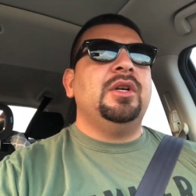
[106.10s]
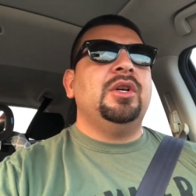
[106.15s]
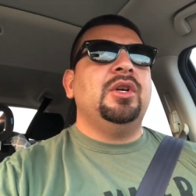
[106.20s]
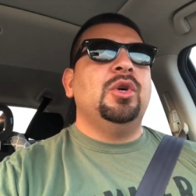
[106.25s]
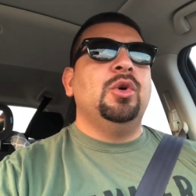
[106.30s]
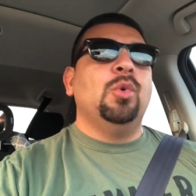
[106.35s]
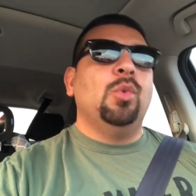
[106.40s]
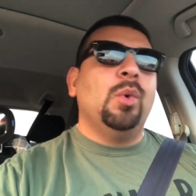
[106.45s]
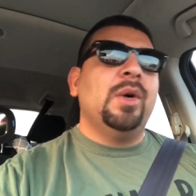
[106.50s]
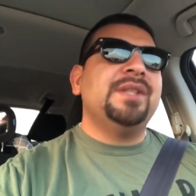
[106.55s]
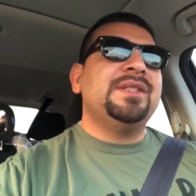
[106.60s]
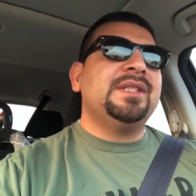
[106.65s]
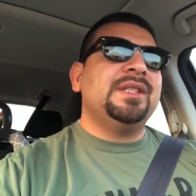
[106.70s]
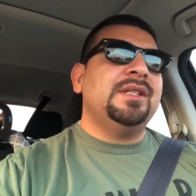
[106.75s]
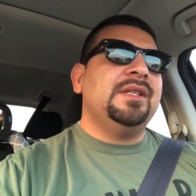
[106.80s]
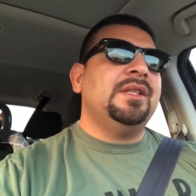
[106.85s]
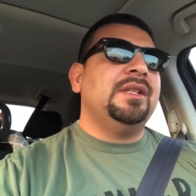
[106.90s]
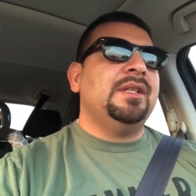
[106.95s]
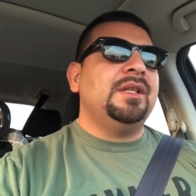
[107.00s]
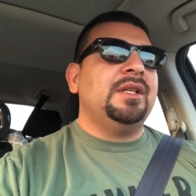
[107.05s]
who wasn't,
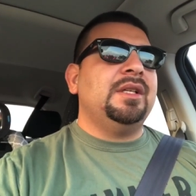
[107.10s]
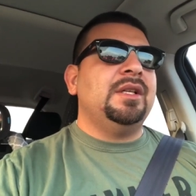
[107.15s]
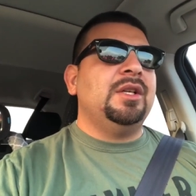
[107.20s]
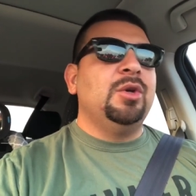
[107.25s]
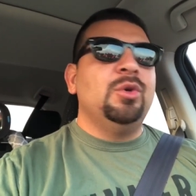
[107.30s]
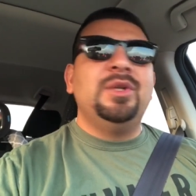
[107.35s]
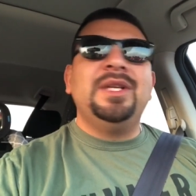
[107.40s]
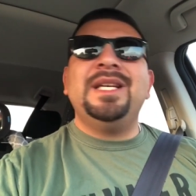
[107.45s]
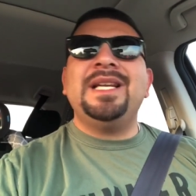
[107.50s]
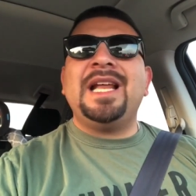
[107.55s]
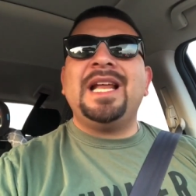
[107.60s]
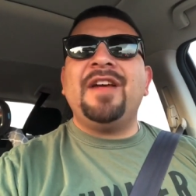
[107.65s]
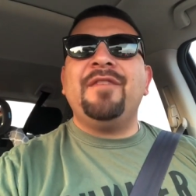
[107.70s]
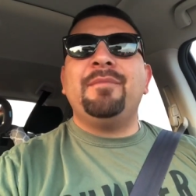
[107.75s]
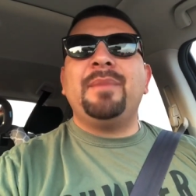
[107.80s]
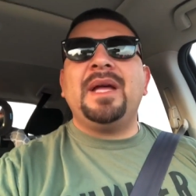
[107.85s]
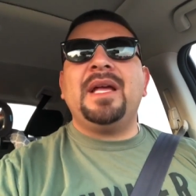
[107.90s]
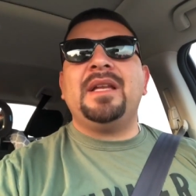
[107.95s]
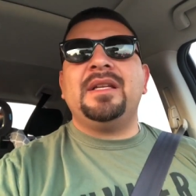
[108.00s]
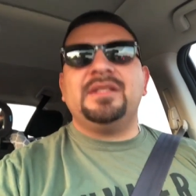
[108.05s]
who didn't have
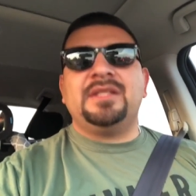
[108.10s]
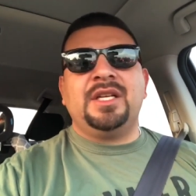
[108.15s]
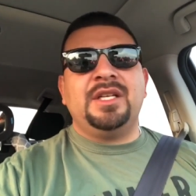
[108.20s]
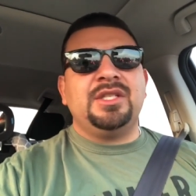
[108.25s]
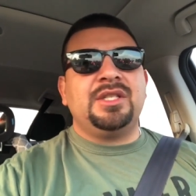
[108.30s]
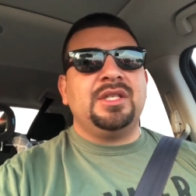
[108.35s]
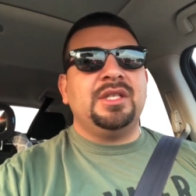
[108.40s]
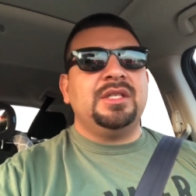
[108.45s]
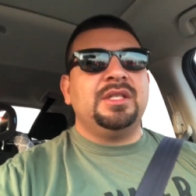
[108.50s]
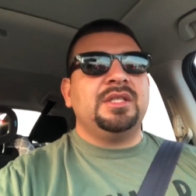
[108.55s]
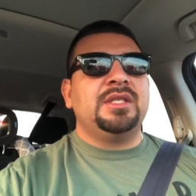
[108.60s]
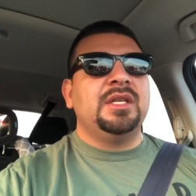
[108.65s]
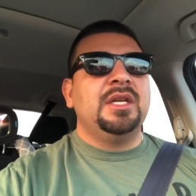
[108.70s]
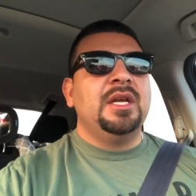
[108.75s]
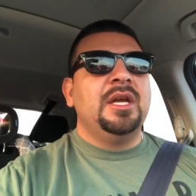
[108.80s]
bad intentions,